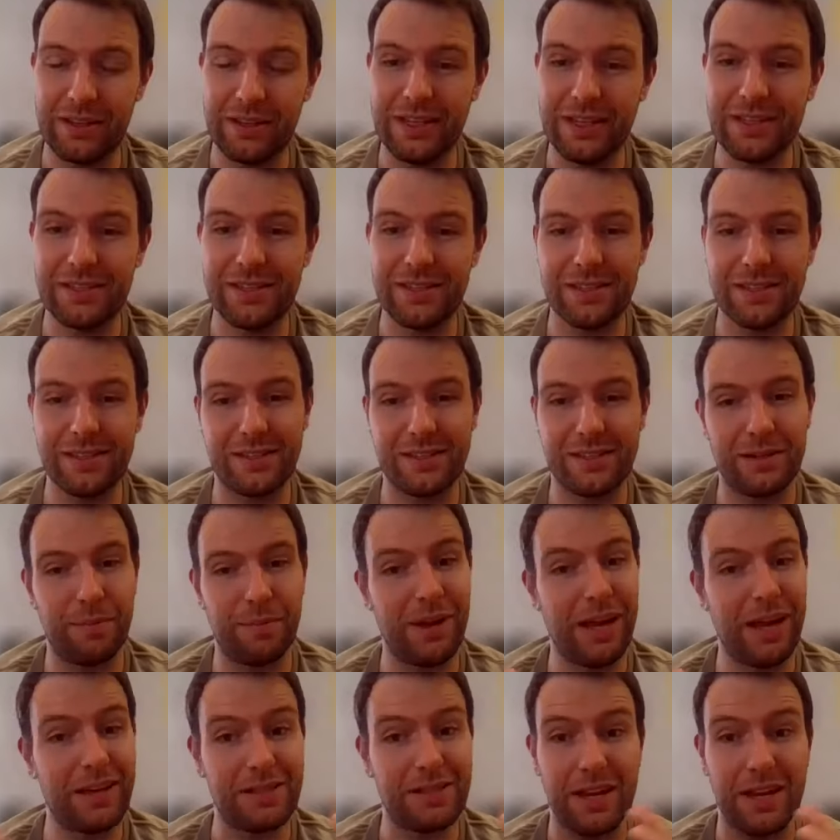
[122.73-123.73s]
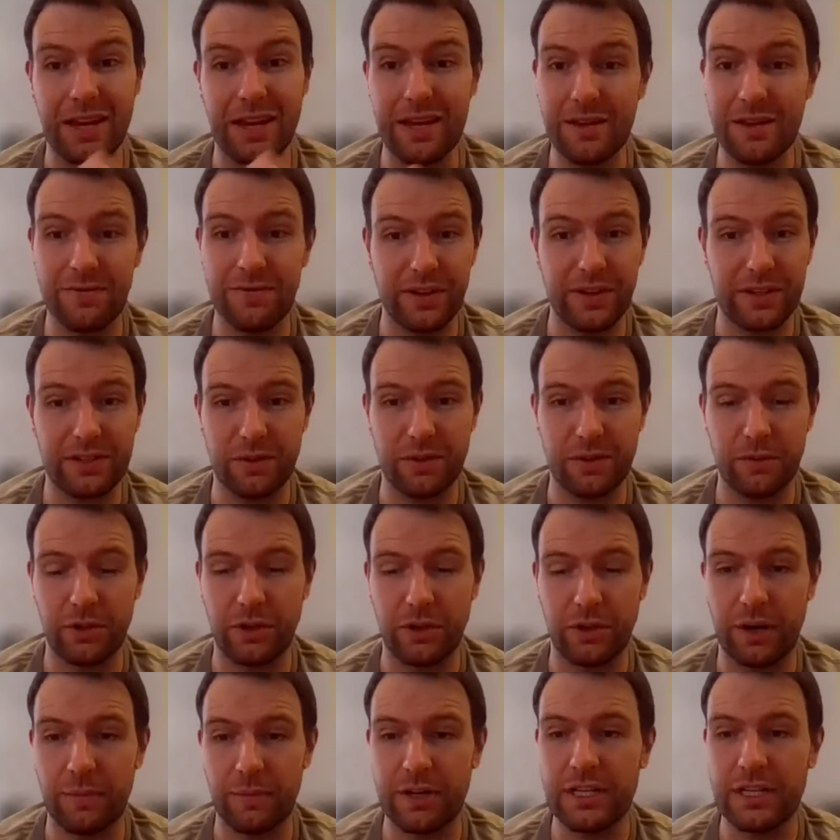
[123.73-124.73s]
to leases, it applies to any fixed term
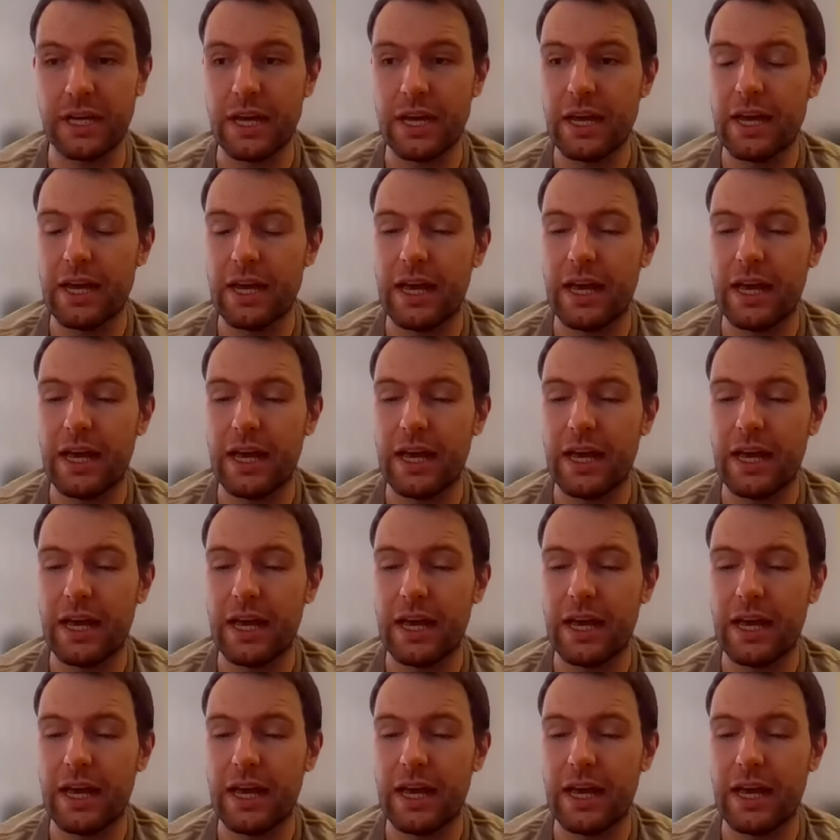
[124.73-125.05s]
agreement,